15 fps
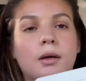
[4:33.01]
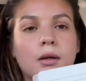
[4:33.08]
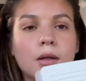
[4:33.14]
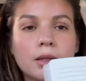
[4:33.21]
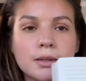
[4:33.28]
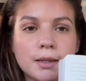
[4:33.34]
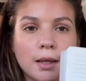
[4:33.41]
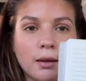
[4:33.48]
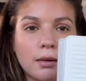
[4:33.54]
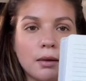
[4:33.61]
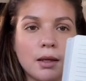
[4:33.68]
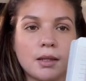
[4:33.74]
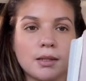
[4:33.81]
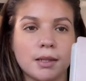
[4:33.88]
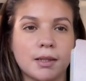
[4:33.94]
Looks like
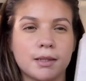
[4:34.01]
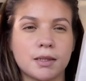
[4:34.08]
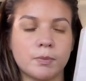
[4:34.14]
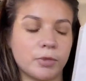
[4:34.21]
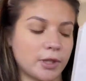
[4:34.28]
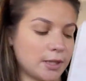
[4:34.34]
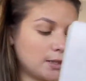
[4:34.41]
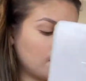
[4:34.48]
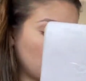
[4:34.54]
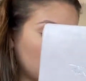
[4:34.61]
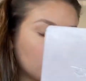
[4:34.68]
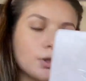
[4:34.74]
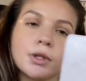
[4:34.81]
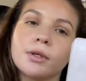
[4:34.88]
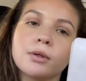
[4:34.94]
this, and it's pretty small
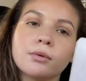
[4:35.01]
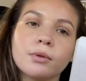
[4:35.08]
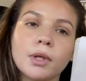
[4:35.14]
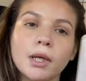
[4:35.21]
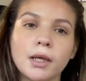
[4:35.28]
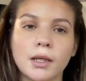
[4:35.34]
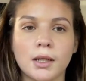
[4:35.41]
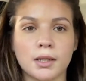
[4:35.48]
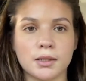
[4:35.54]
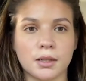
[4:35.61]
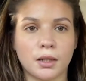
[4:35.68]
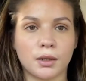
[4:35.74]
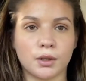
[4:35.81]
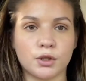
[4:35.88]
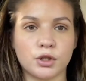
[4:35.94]
too. It's not
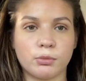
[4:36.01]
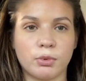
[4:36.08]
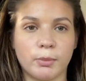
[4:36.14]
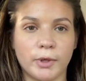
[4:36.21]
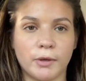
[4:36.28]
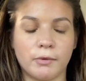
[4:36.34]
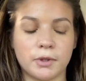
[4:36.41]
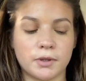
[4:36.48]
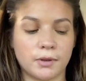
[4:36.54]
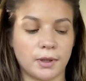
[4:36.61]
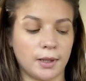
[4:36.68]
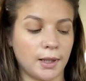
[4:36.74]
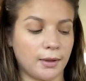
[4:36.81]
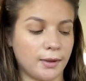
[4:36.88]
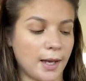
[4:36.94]
like a super big one, so I
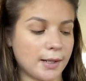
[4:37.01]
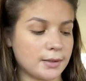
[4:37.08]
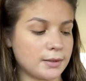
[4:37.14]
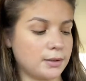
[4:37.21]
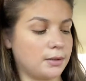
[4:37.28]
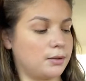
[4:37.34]
like that.